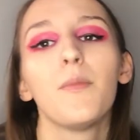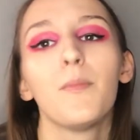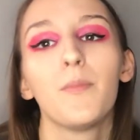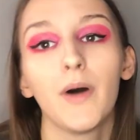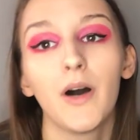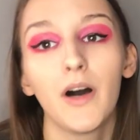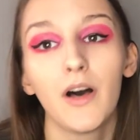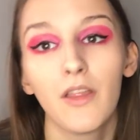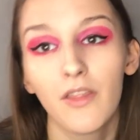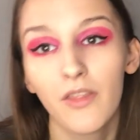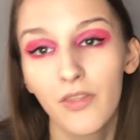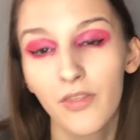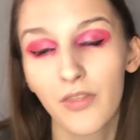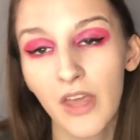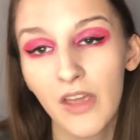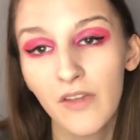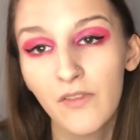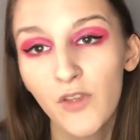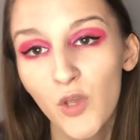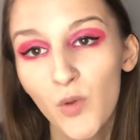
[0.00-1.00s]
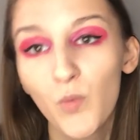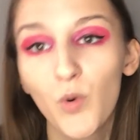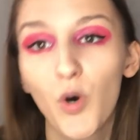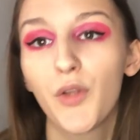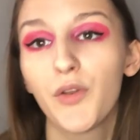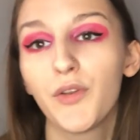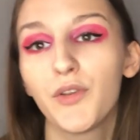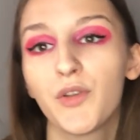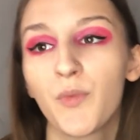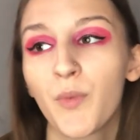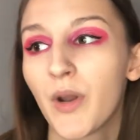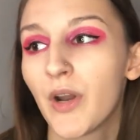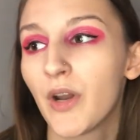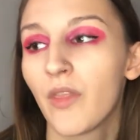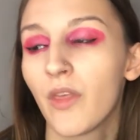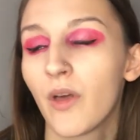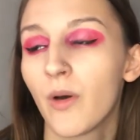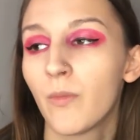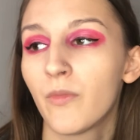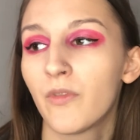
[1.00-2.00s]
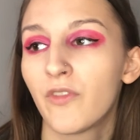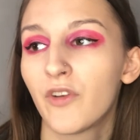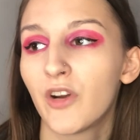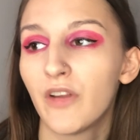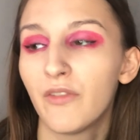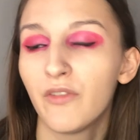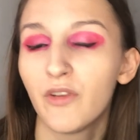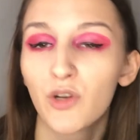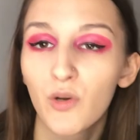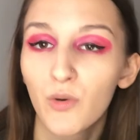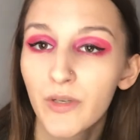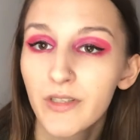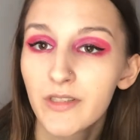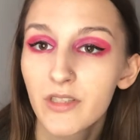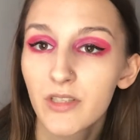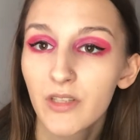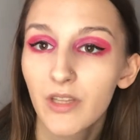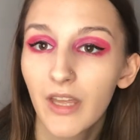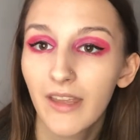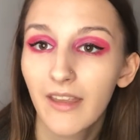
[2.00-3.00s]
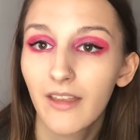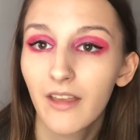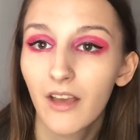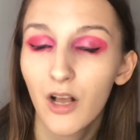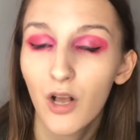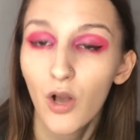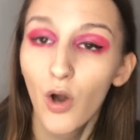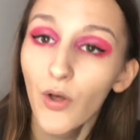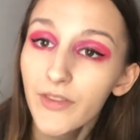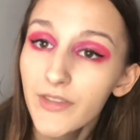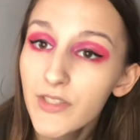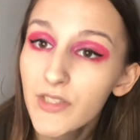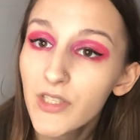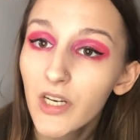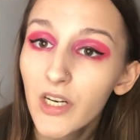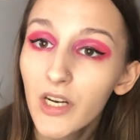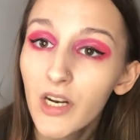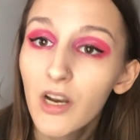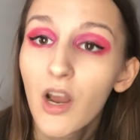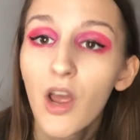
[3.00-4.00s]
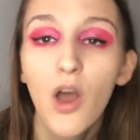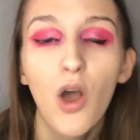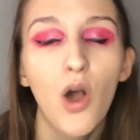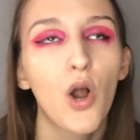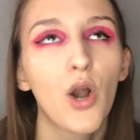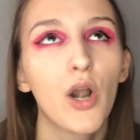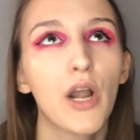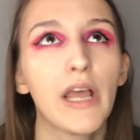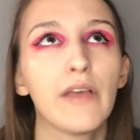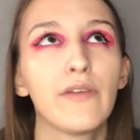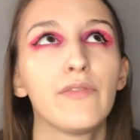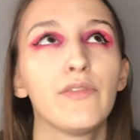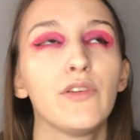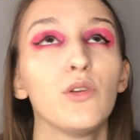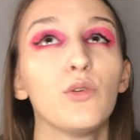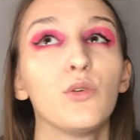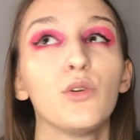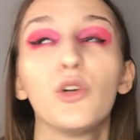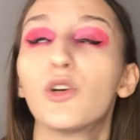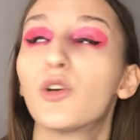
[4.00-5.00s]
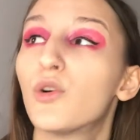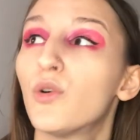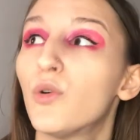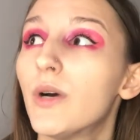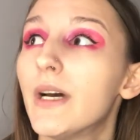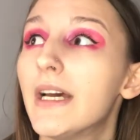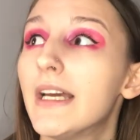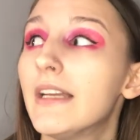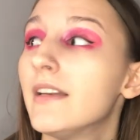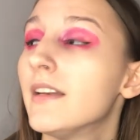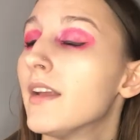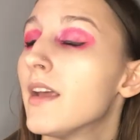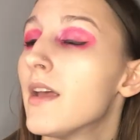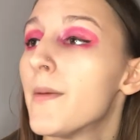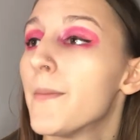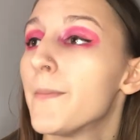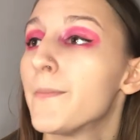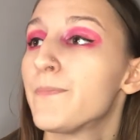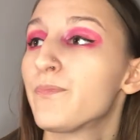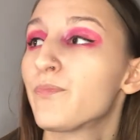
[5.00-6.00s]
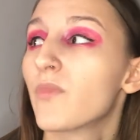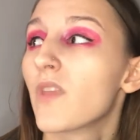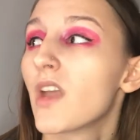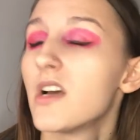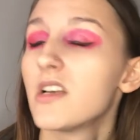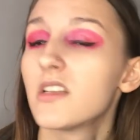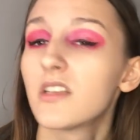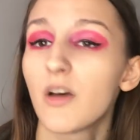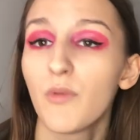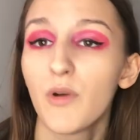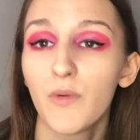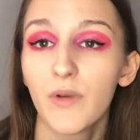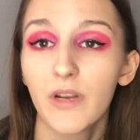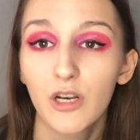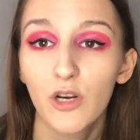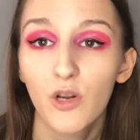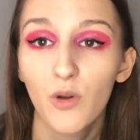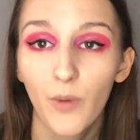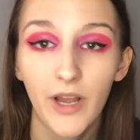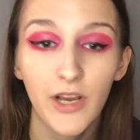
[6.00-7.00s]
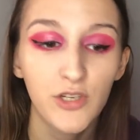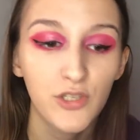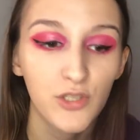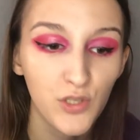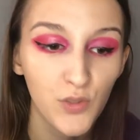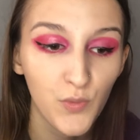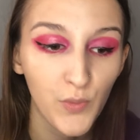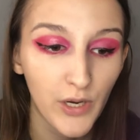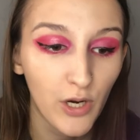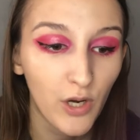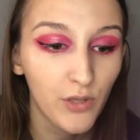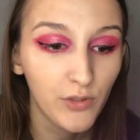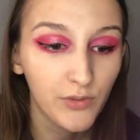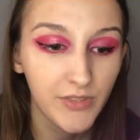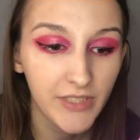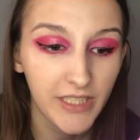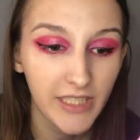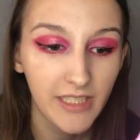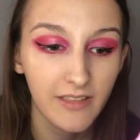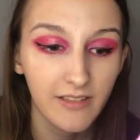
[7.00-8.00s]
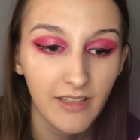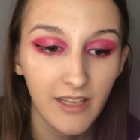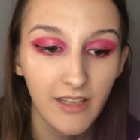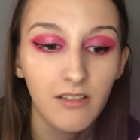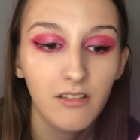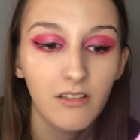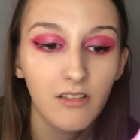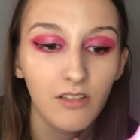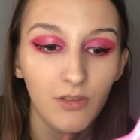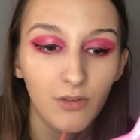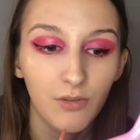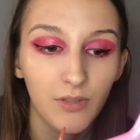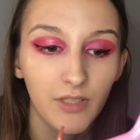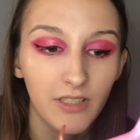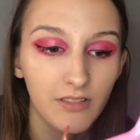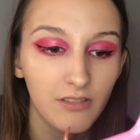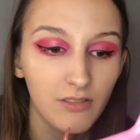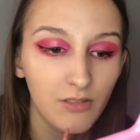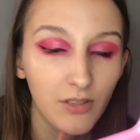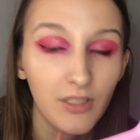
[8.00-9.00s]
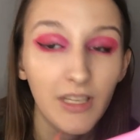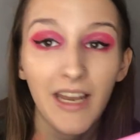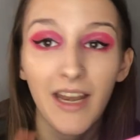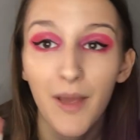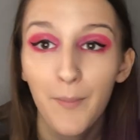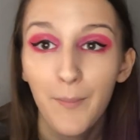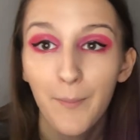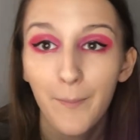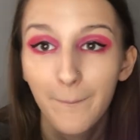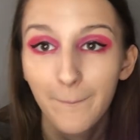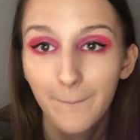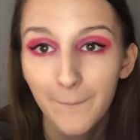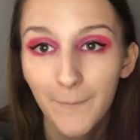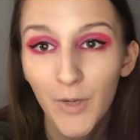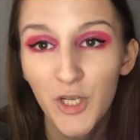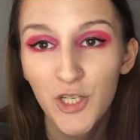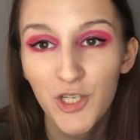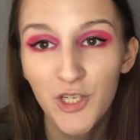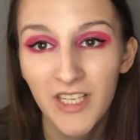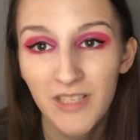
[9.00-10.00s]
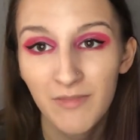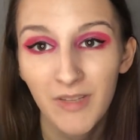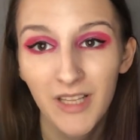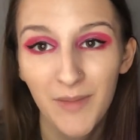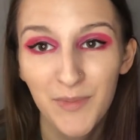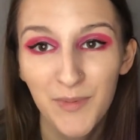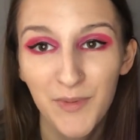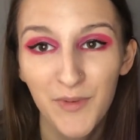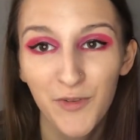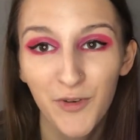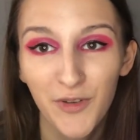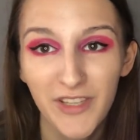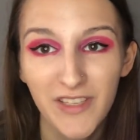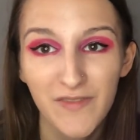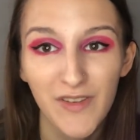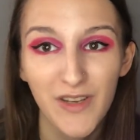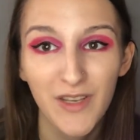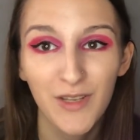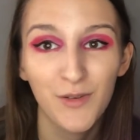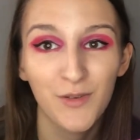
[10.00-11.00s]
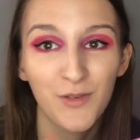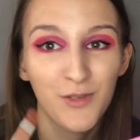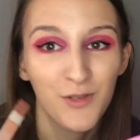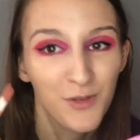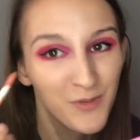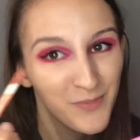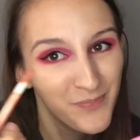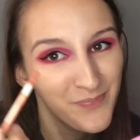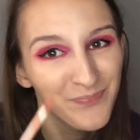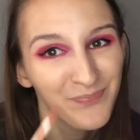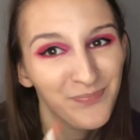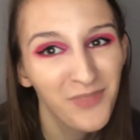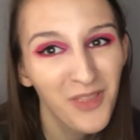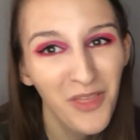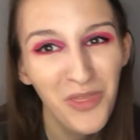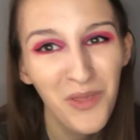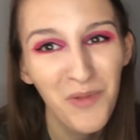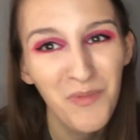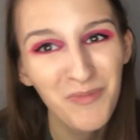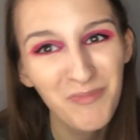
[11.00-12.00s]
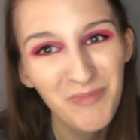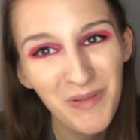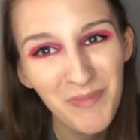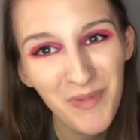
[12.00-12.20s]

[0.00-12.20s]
but if you want to wear them for if you're going to like a concert, or if you know you're going somewhere where it requires you to wear it all day, then you know it's good. And I moisturised my lips before this video, so they won't be